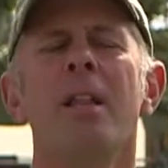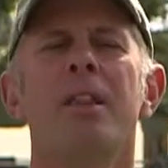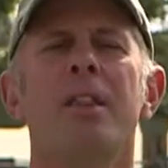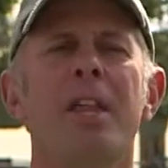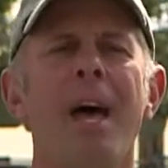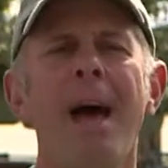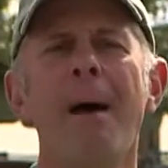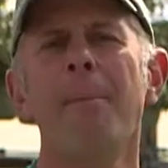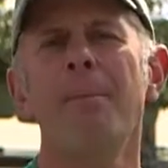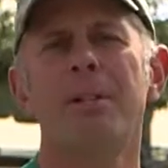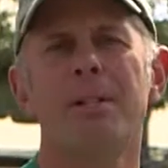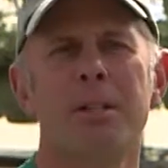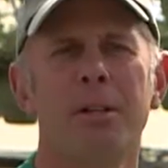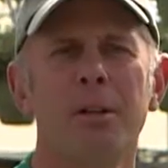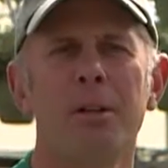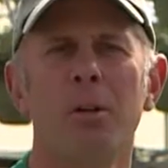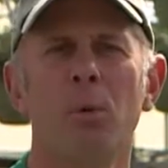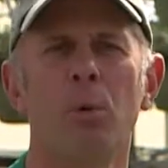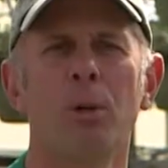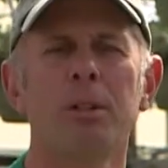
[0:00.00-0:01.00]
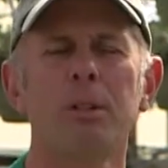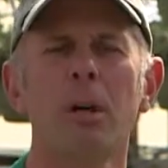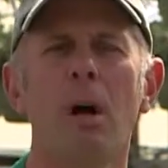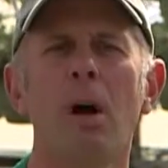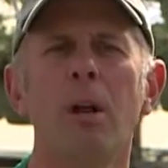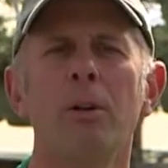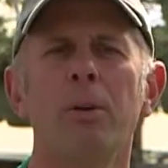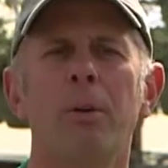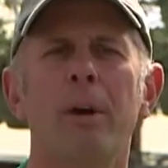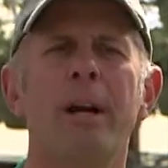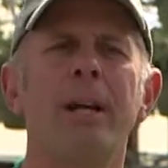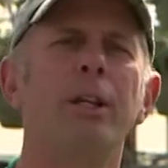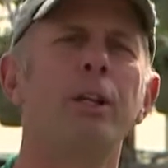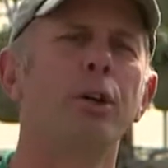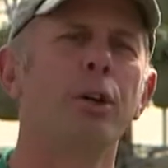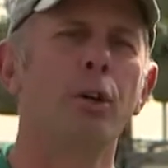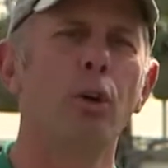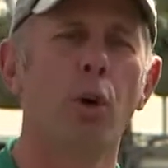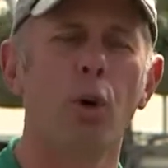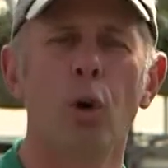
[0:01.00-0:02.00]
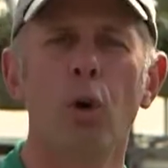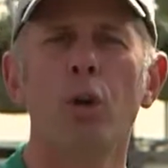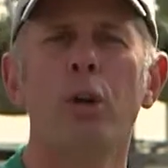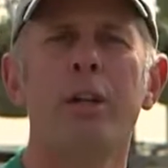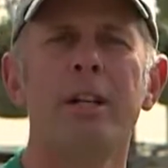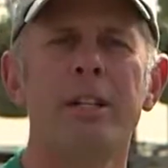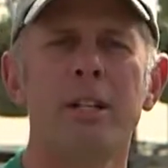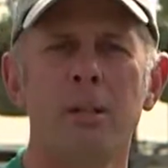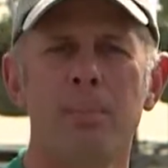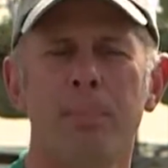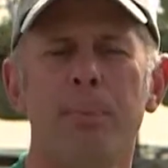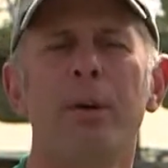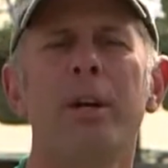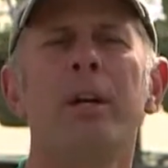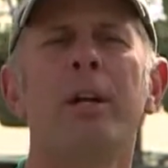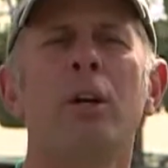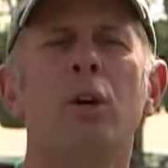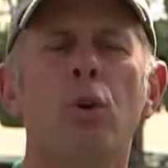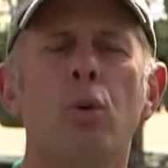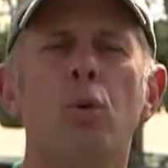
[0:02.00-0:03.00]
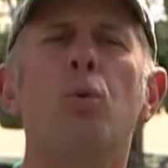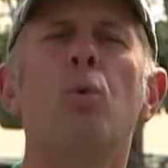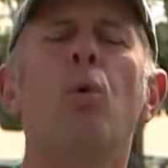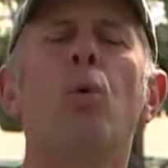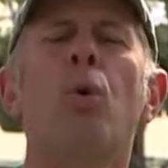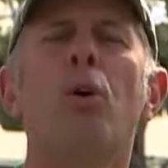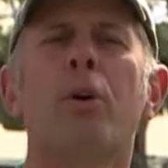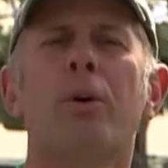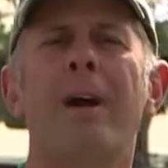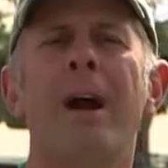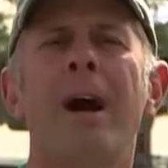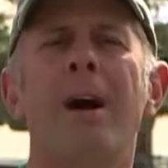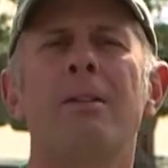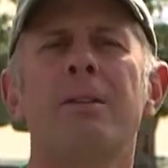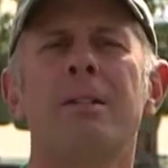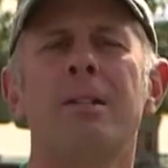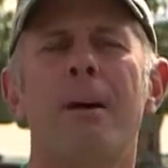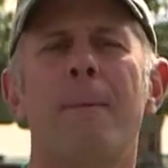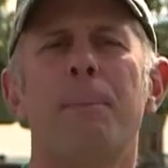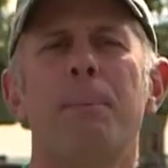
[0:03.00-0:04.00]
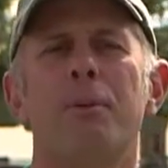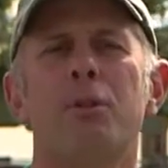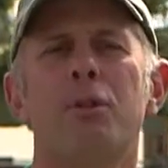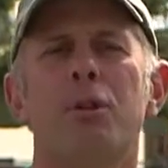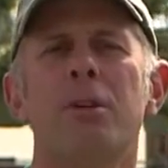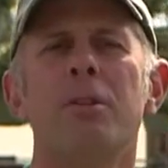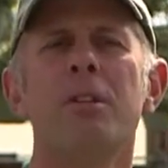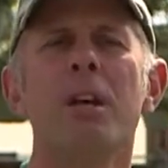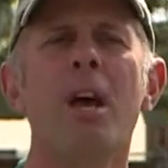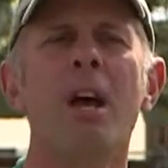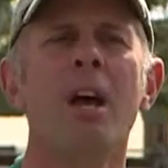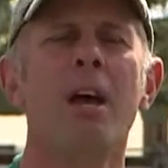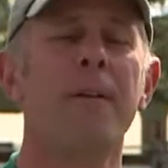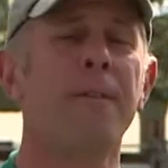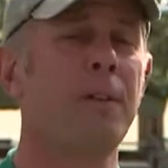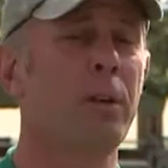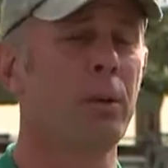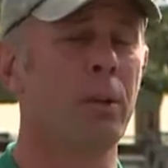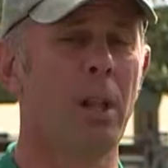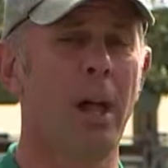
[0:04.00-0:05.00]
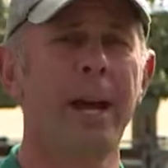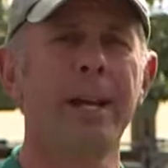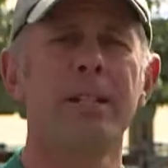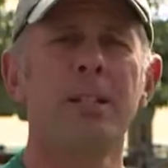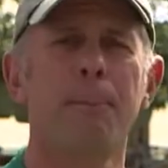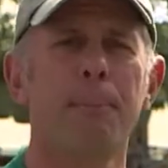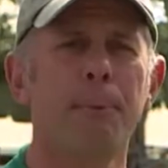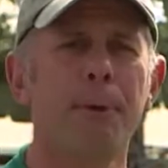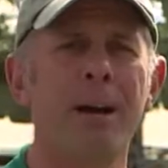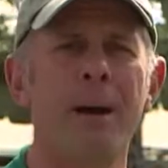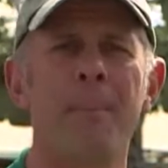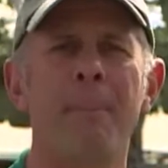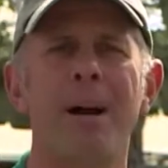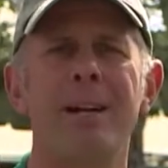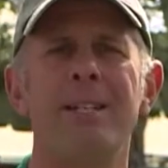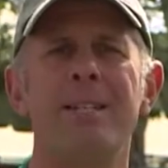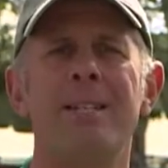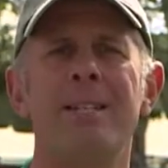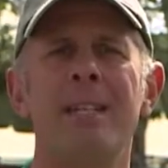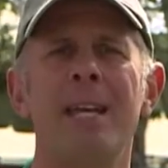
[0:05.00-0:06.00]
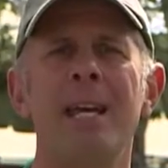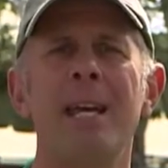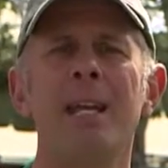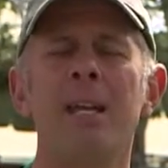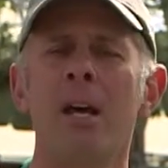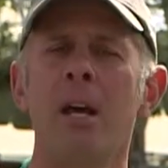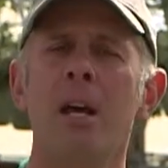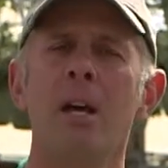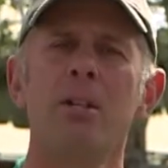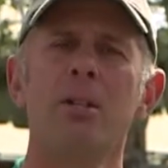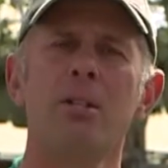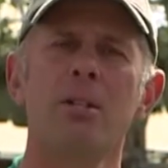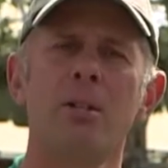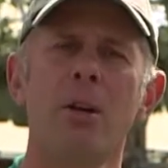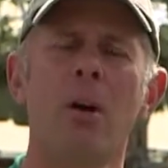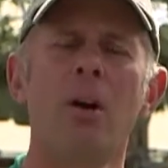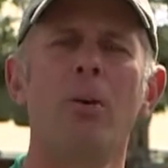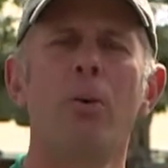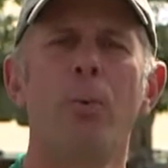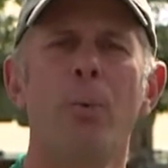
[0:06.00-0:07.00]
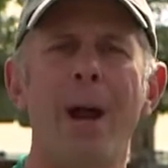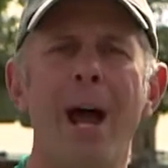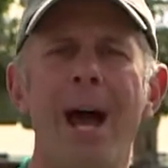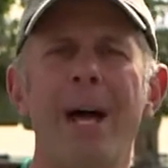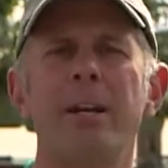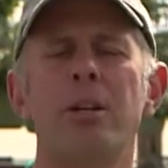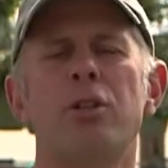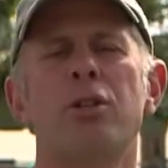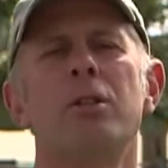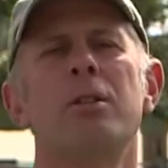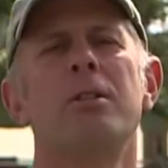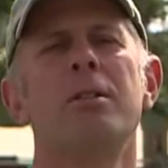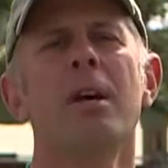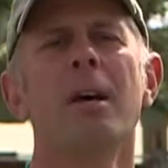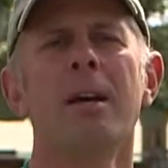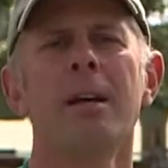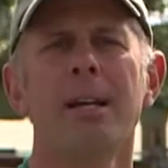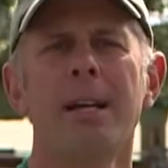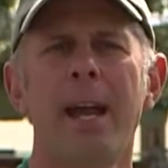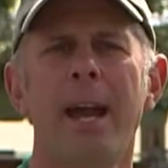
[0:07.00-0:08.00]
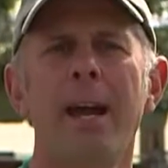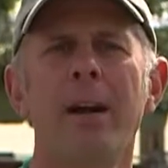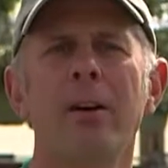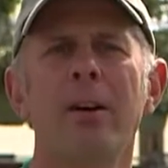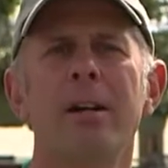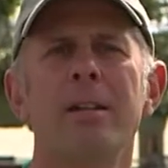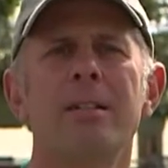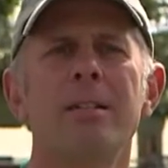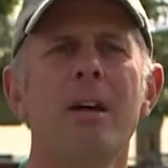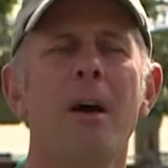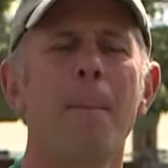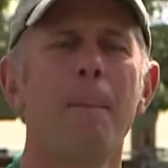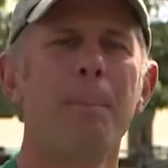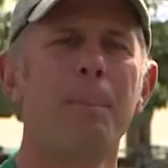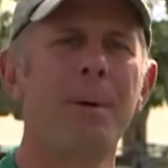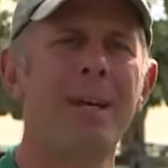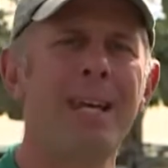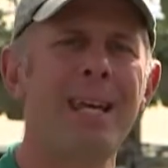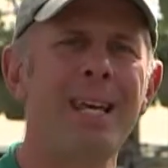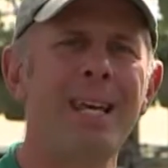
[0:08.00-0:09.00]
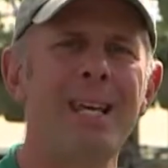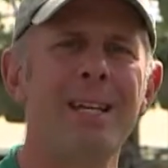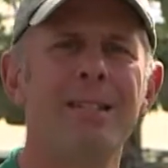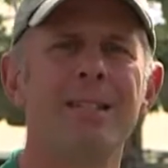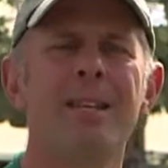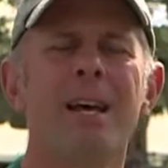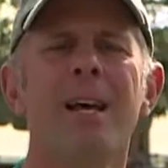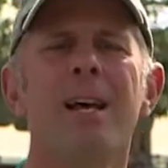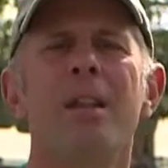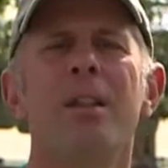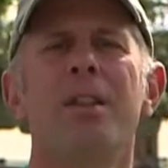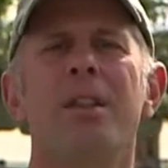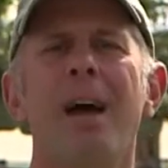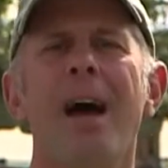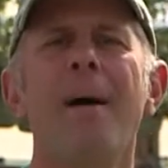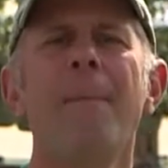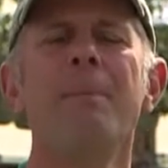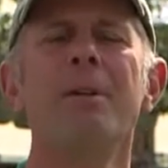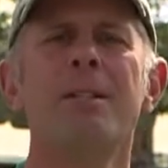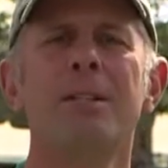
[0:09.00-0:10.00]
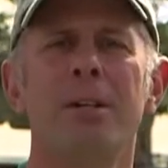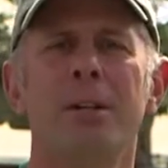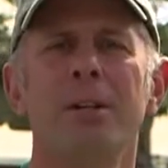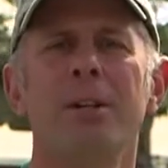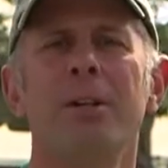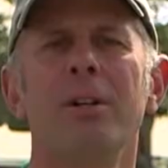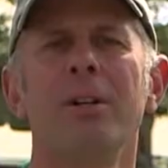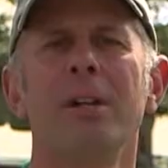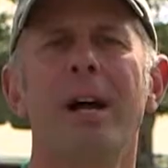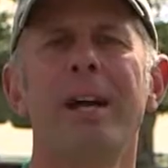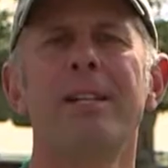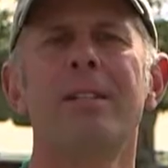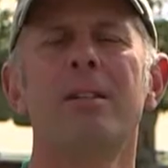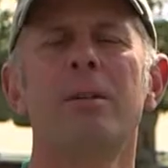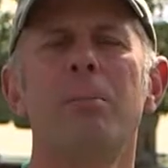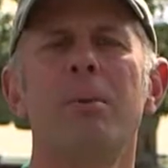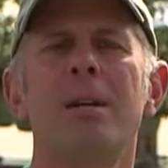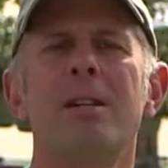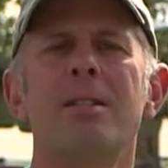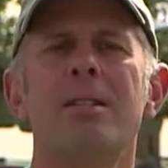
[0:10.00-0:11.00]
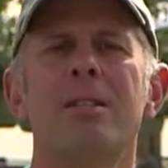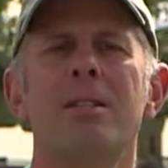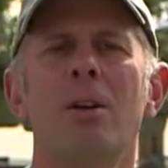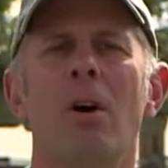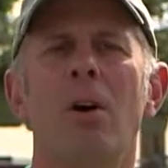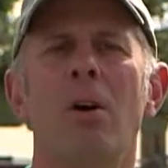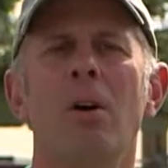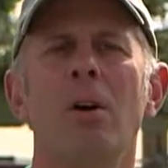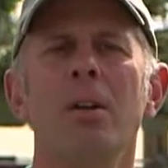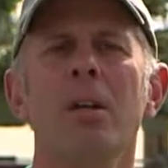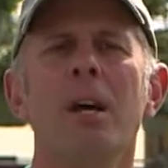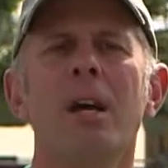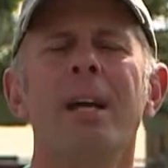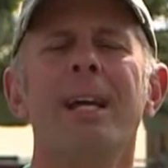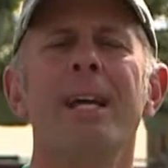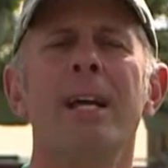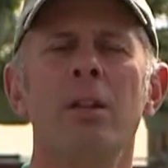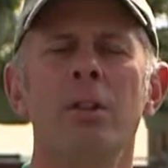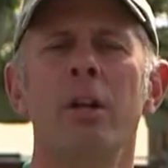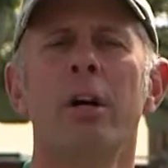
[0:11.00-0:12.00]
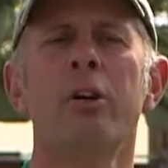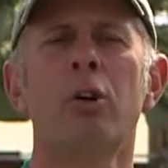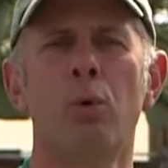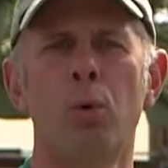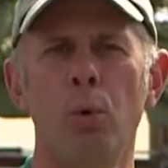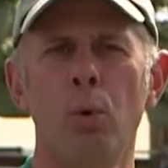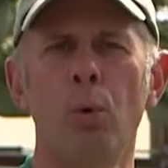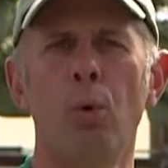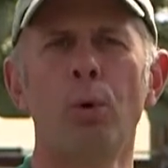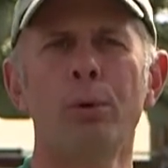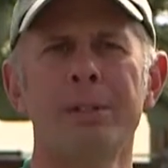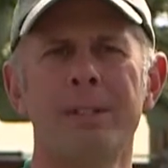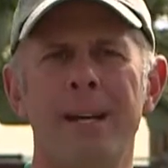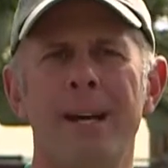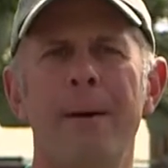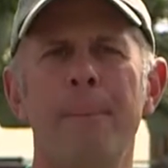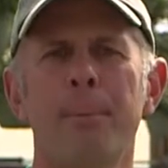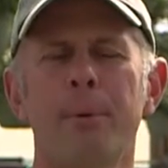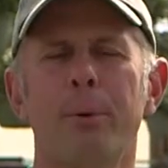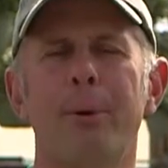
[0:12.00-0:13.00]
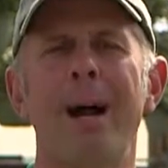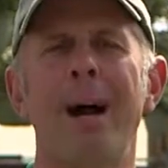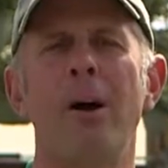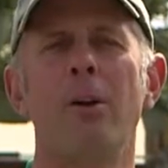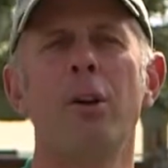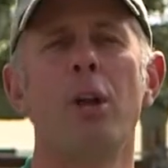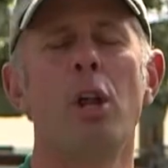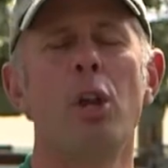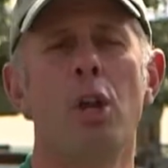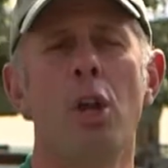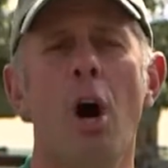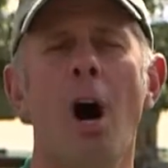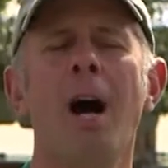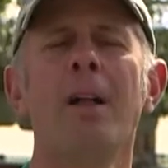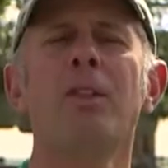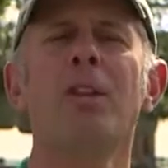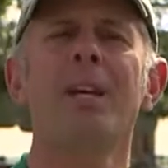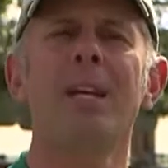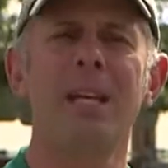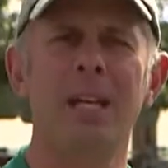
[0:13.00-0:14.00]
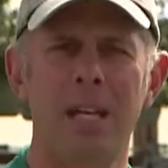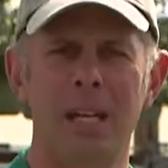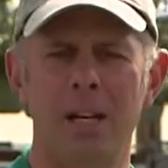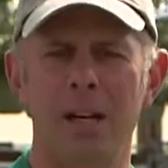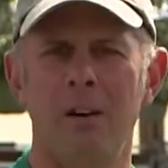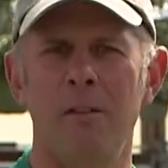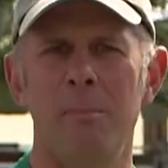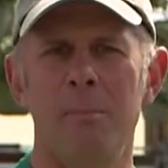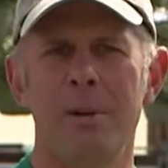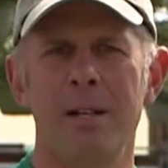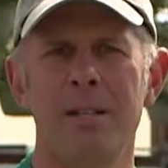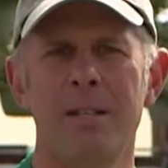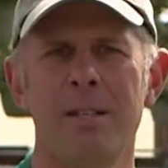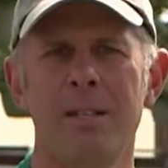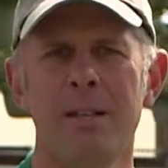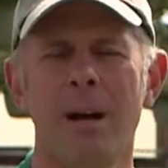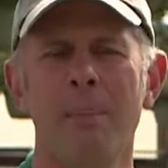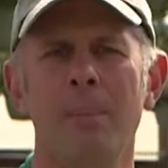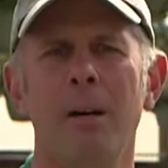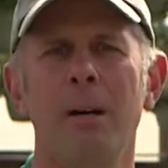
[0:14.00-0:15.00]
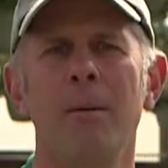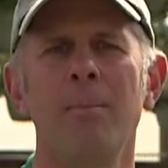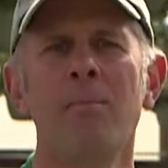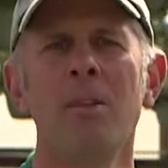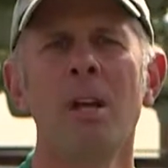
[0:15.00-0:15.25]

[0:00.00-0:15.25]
That material will tolerate your early spring cool ground temperatures. If you like to plant by seed, start radishes, carrots, peas. That material likes to be installed in the cool, damp ground, not the heat of midsummer.